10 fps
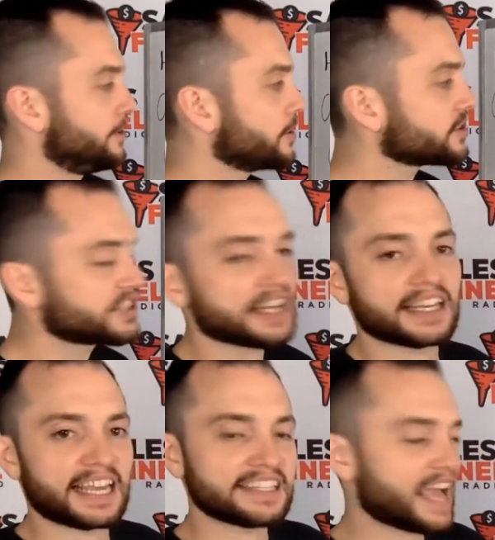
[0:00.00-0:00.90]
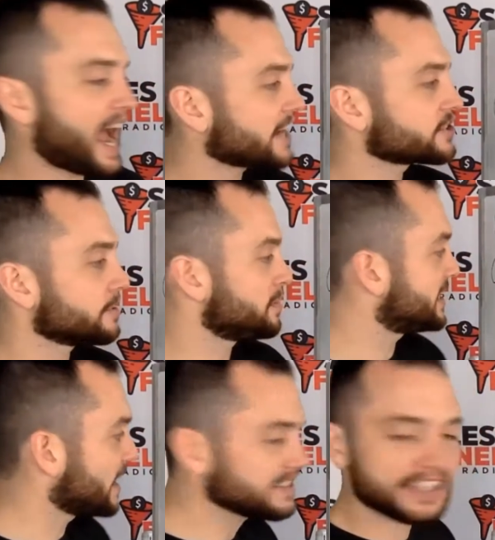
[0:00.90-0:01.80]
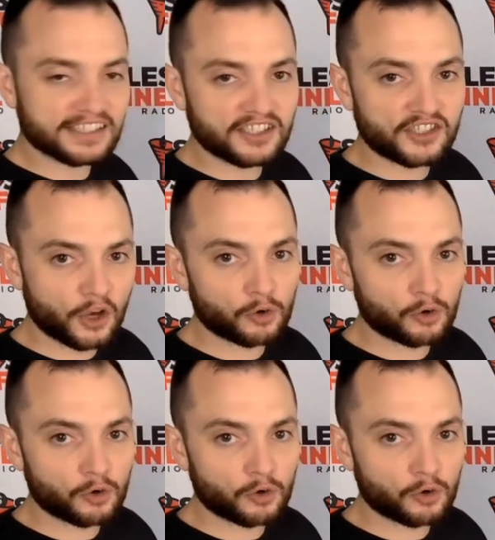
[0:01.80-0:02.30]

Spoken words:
And you understand, like, it's actually, because this is